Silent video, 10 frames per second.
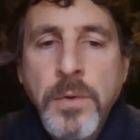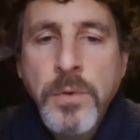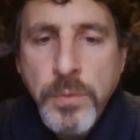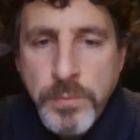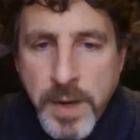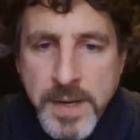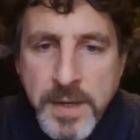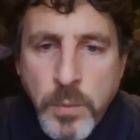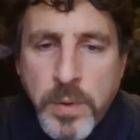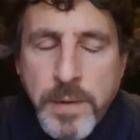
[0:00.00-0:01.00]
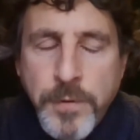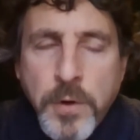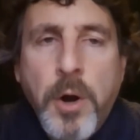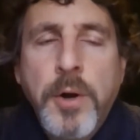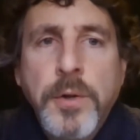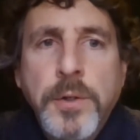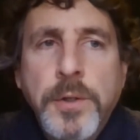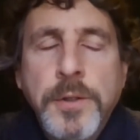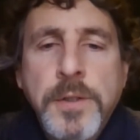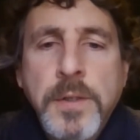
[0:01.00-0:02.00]
You write in one of your
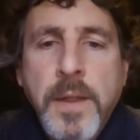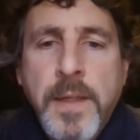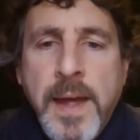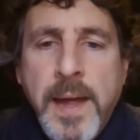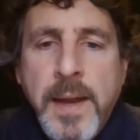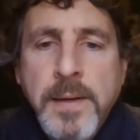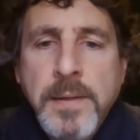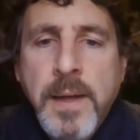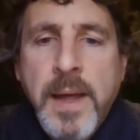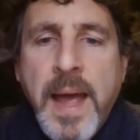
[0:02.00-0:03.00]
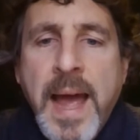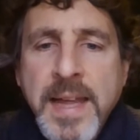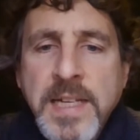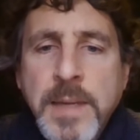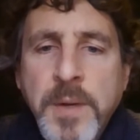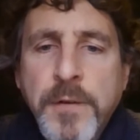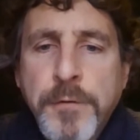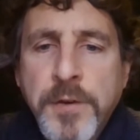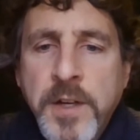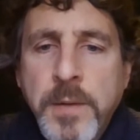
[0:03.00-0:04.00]
articles that academic
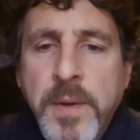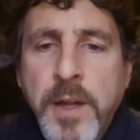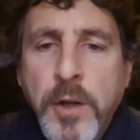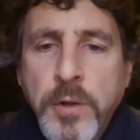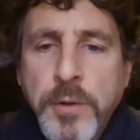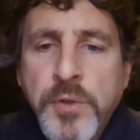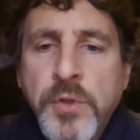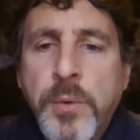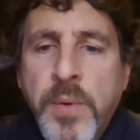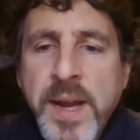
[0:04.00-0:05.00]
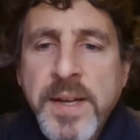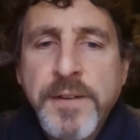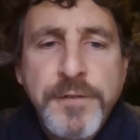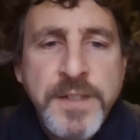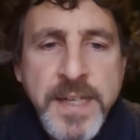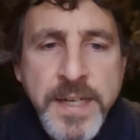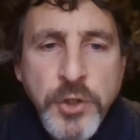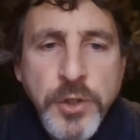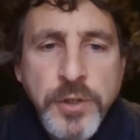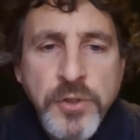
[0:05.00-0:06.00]
freedom includes the right of
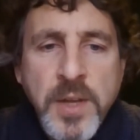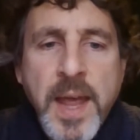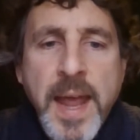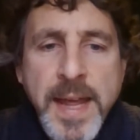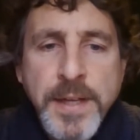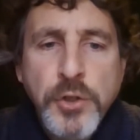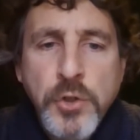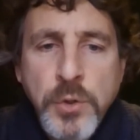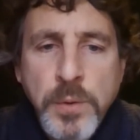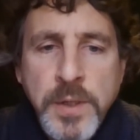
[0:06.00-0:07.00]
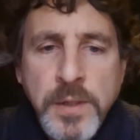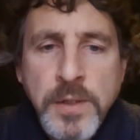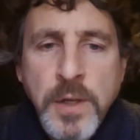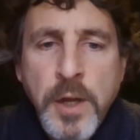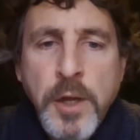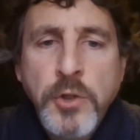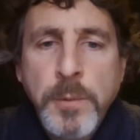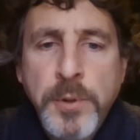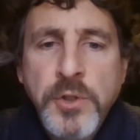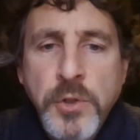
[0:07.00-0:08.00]
teachers and students
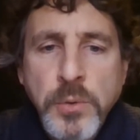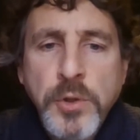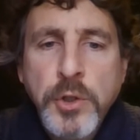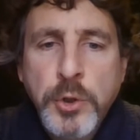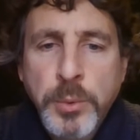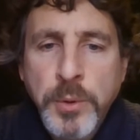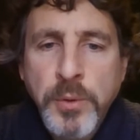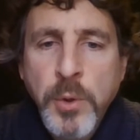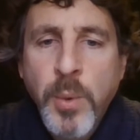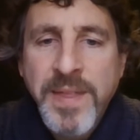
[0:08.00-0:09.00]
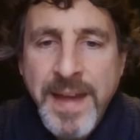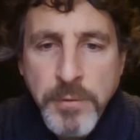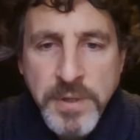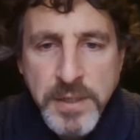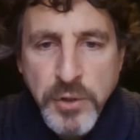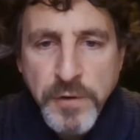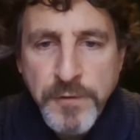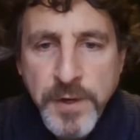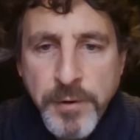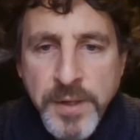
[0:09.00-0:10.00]
to pursue the truth without
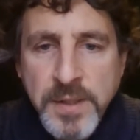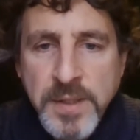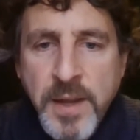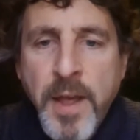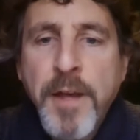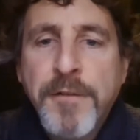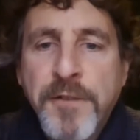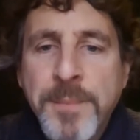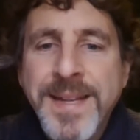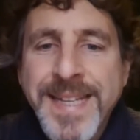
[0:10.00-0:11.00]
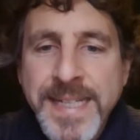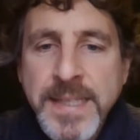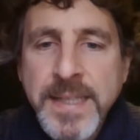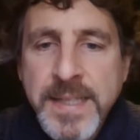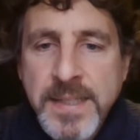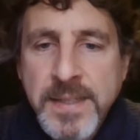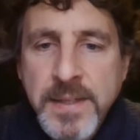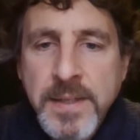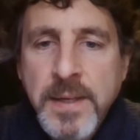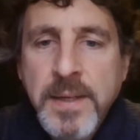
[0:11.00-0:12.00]
interference from
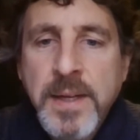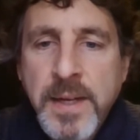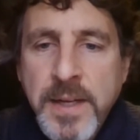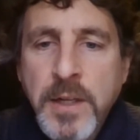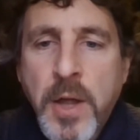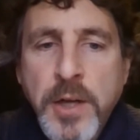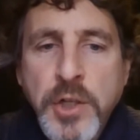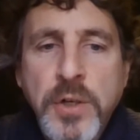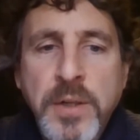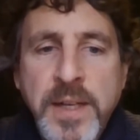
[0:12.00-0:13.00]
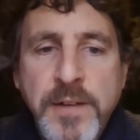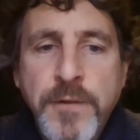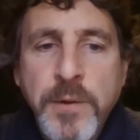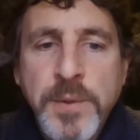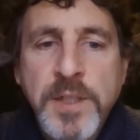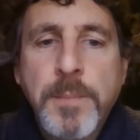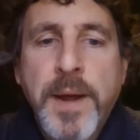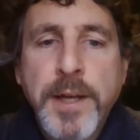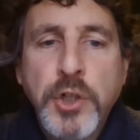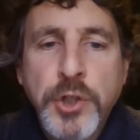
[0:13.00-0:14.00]
illicit ideological influence
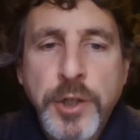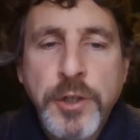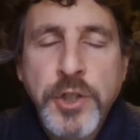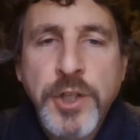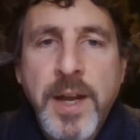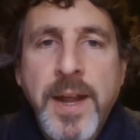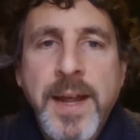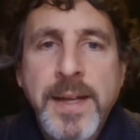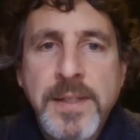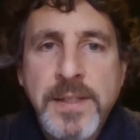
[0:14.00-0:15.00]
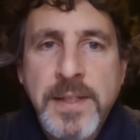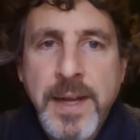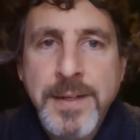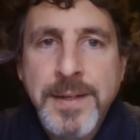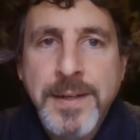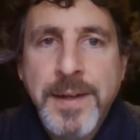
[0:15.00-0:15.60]
by church and state.